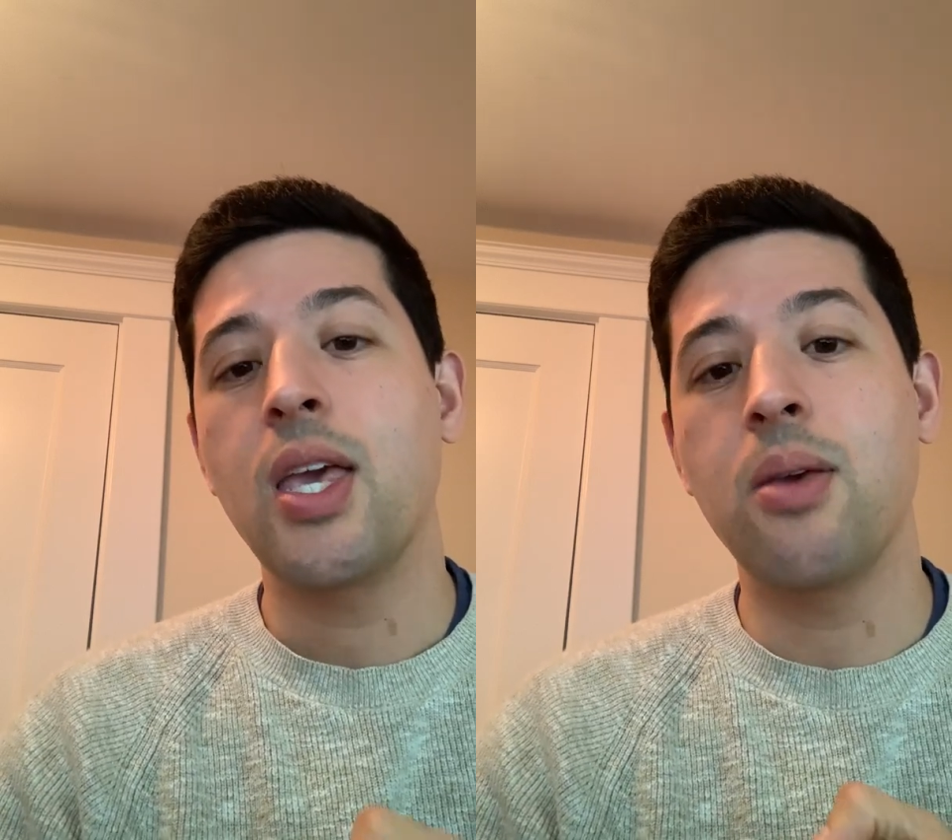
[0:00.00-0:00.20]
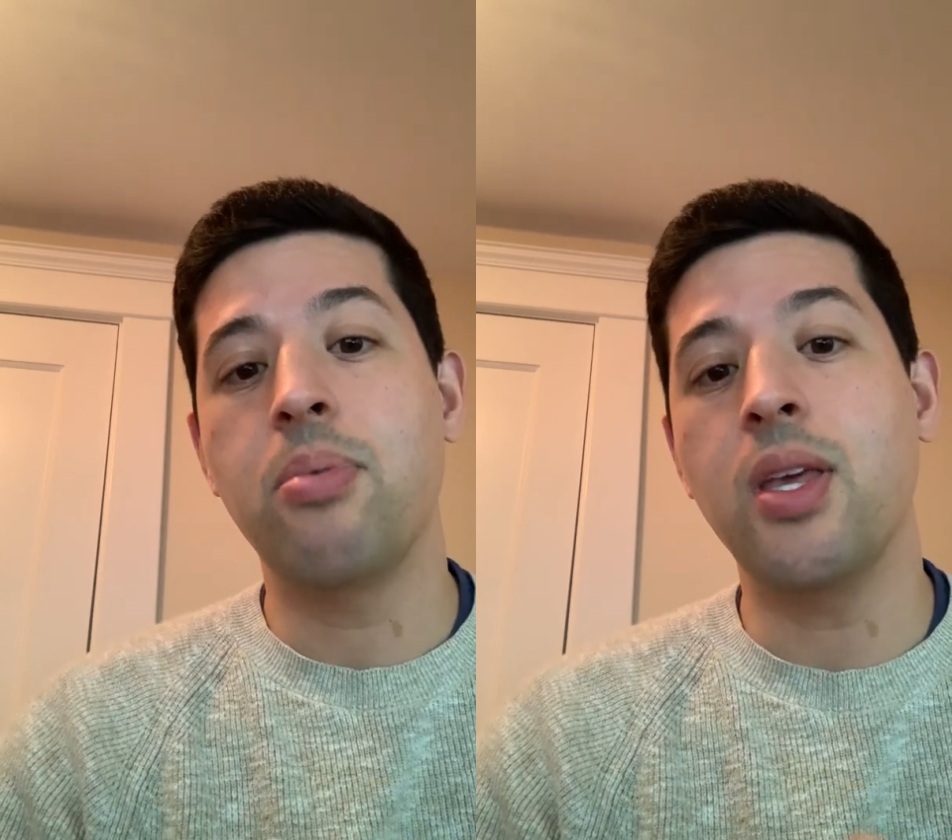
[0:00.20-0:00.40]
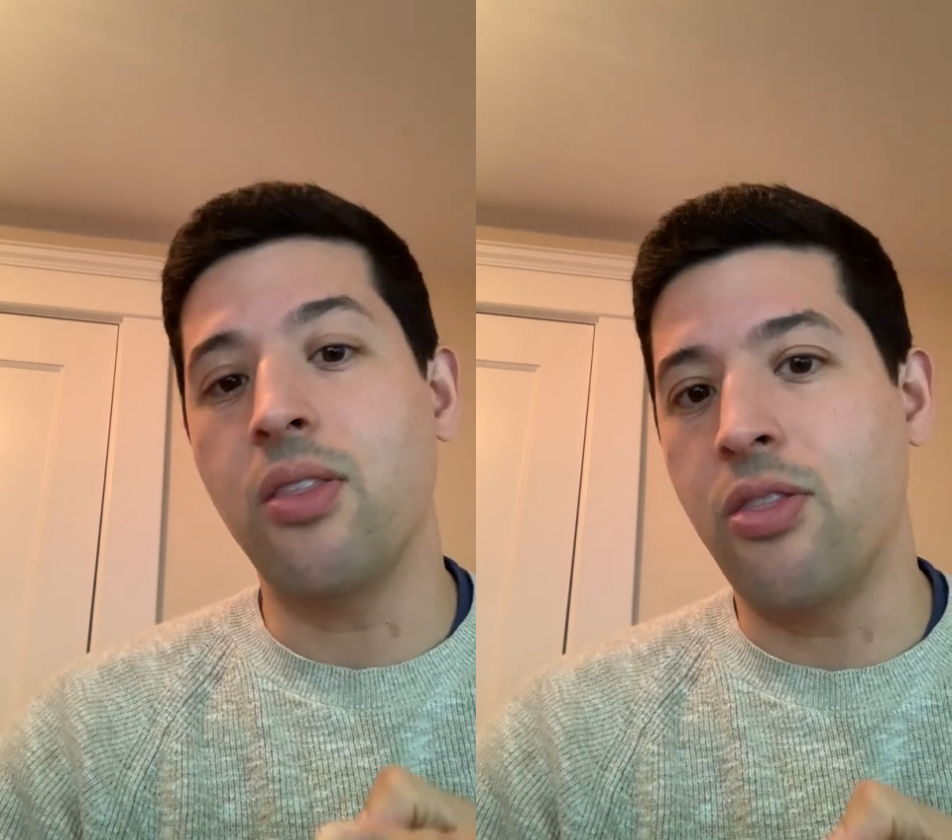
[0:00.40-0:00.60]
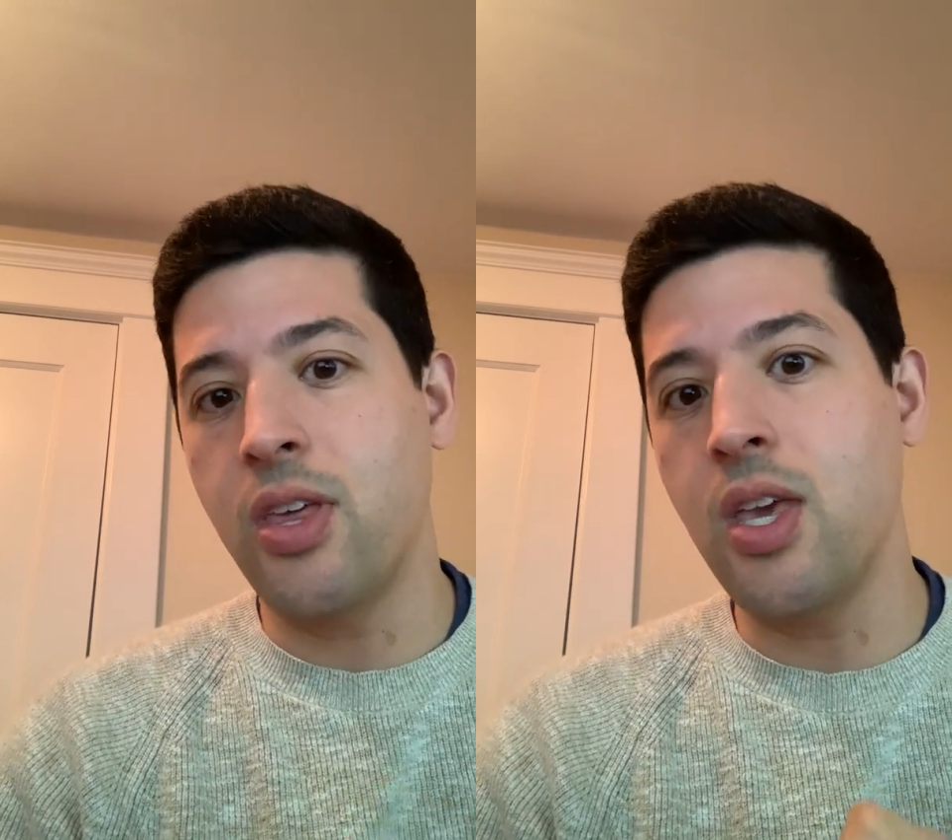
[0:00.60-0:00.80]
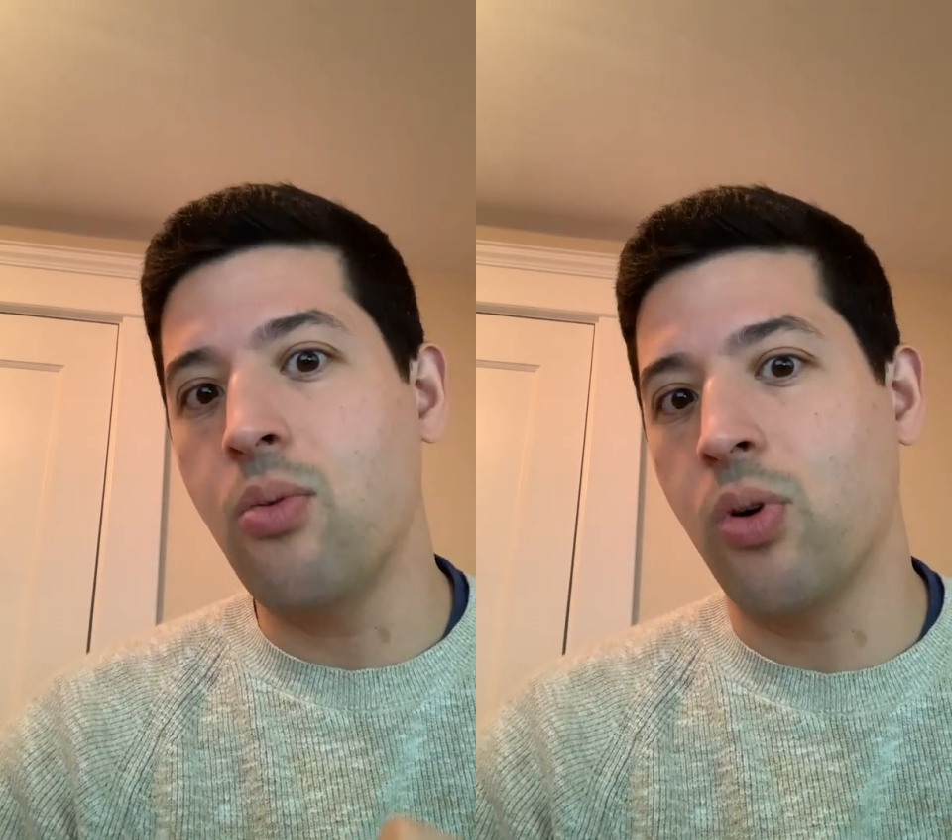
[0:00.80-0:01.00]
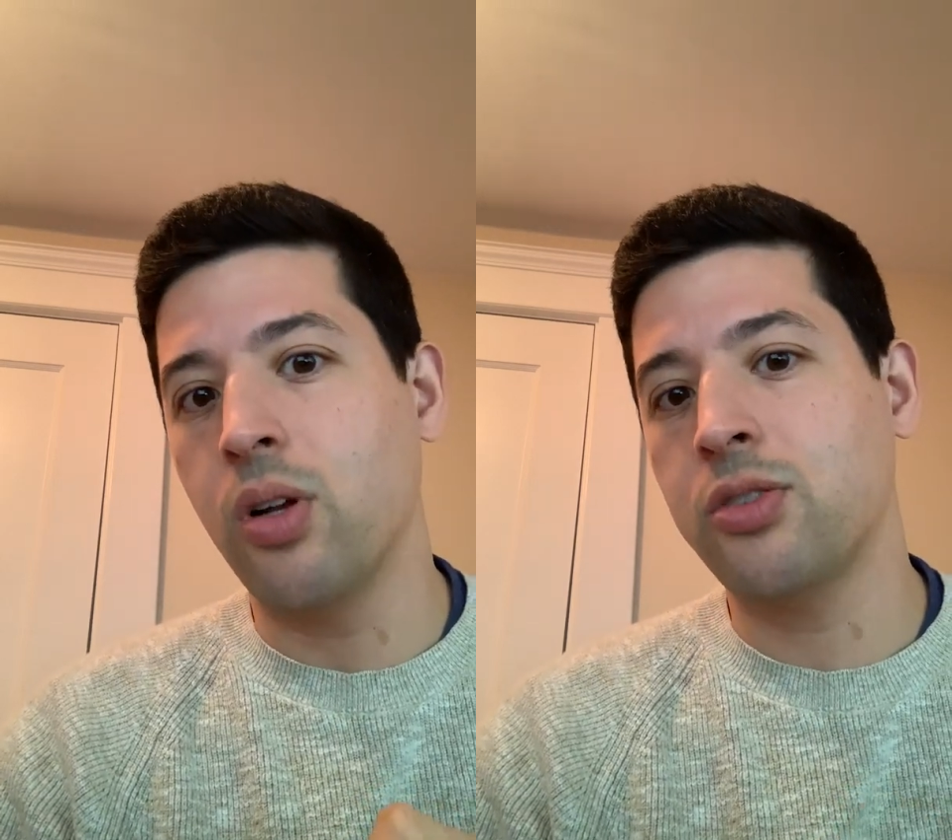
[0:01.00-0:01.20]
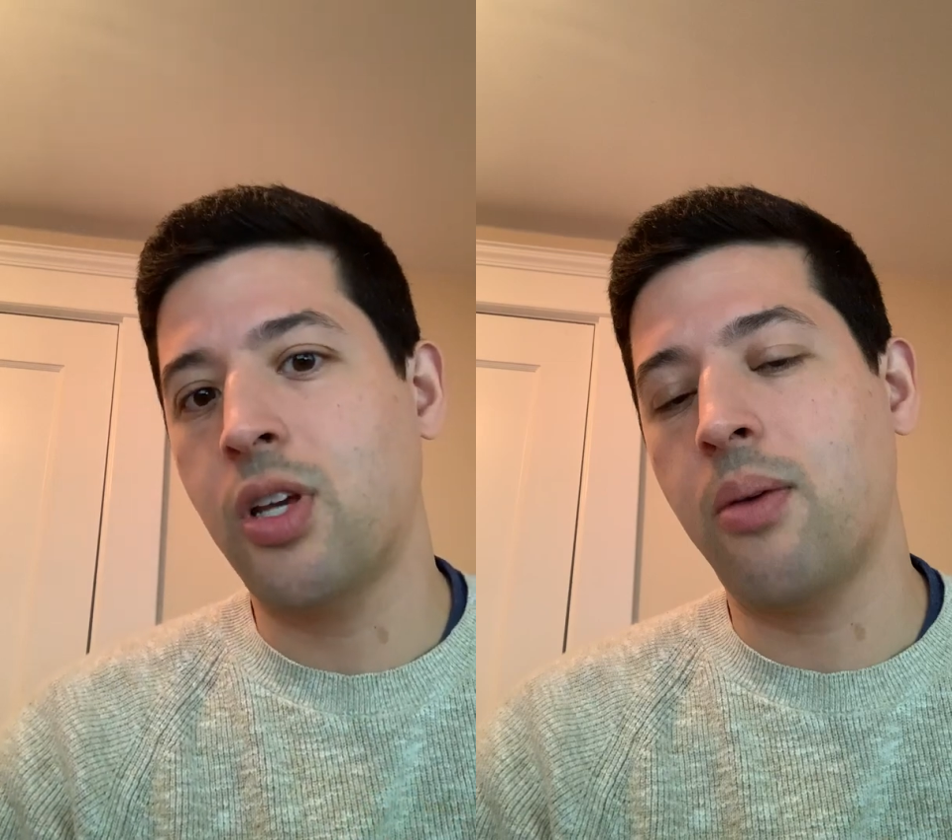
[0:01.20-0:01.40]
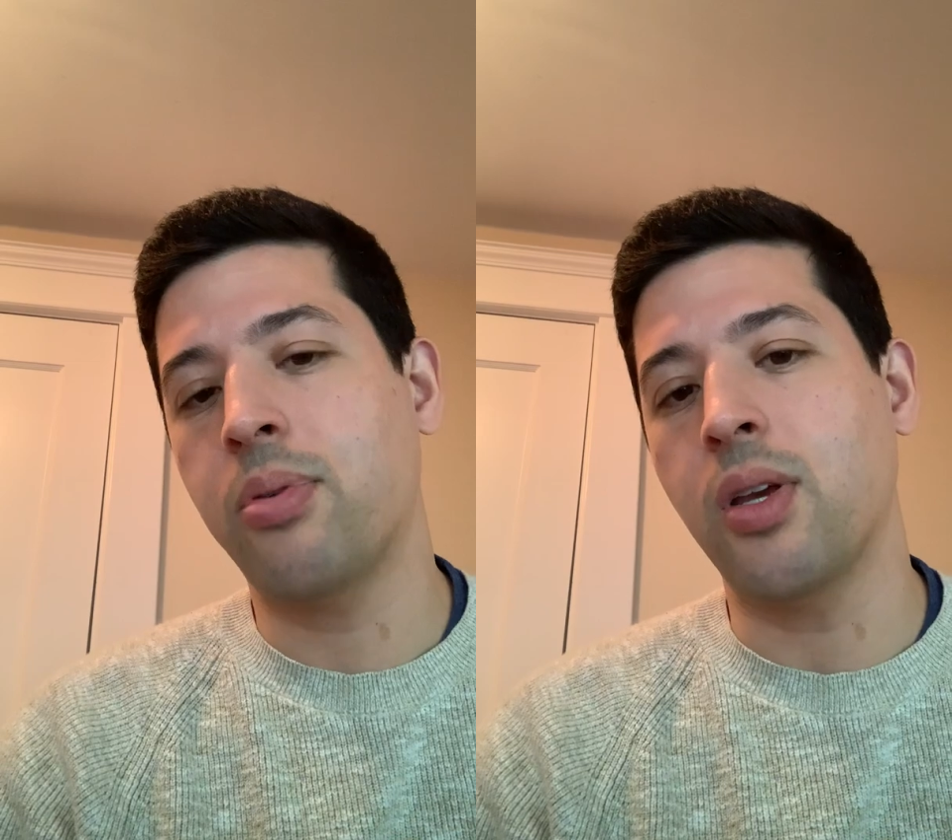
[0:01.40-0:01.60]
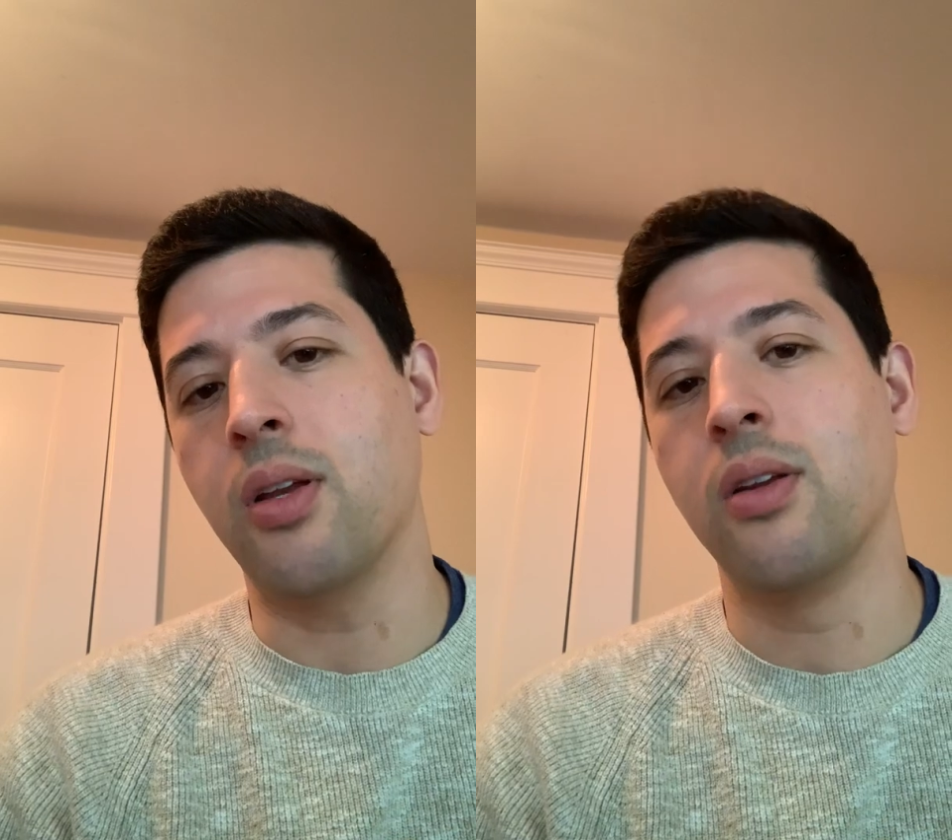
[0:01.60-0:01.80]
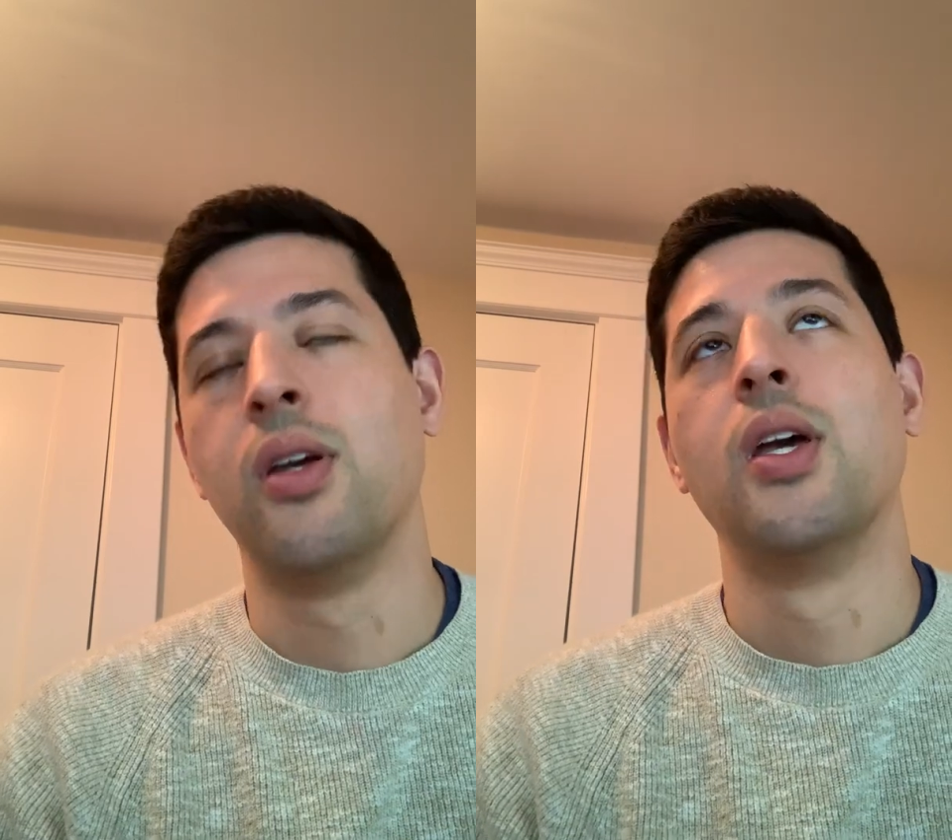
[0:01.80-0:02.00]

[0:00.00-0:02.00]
he beat the world champion.